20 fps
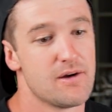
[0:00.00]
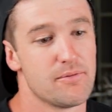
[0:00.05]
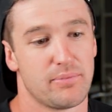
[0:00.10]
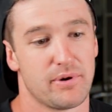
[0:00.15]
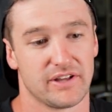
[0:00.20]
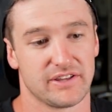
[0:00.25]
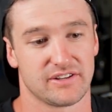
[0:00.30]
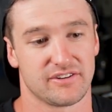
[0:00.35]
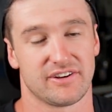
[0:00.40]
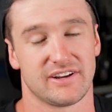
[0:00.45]

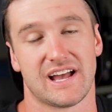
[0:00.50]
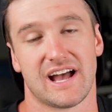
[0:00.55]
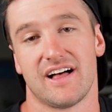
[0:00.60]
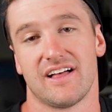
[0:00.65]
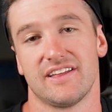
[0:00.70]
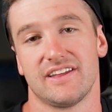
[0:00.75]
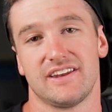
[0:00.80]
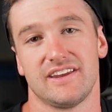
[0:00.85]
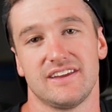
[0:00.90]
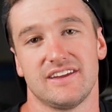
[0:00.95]
But the
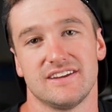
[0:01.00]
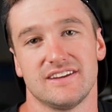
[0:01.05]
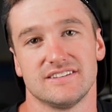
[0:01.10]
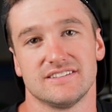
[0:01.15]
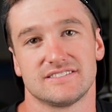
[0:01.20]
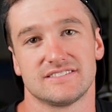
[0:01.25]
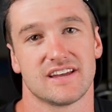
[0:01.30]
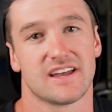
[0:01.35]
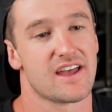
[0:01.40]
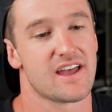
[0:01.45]
reality
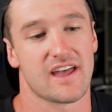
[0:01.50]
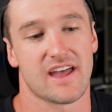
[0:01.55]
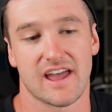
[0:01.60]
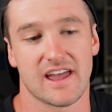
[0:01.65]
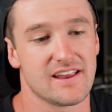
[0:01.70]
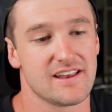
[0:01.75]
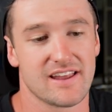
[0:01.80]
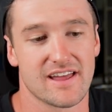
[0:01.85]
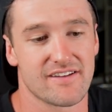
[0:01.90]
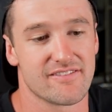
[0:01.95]
is,
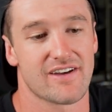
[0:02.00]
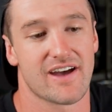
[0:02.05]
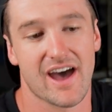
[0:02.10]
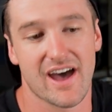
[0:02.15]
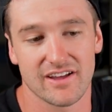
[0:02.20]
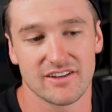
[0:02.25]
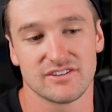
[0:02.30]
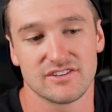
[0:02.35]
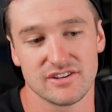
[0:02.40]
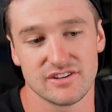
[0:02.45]
he never
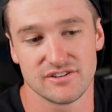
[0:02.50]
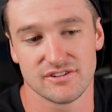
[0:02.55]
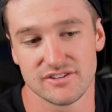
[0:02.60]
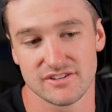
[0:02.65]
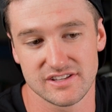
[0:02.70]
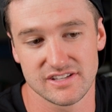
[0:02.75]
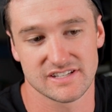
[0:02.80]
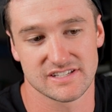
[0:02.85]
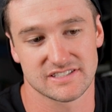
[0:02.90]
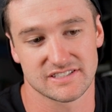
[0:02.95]
had to
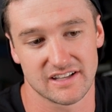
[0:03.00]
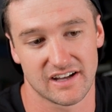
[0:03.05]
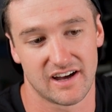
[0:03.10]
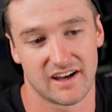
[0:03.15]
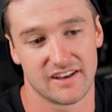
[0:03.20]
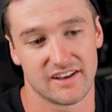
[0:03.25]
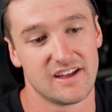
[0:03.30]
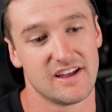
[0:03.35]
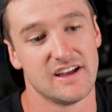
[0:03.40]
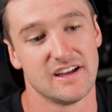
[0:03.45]
do this
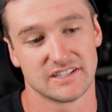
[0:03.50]
stunt.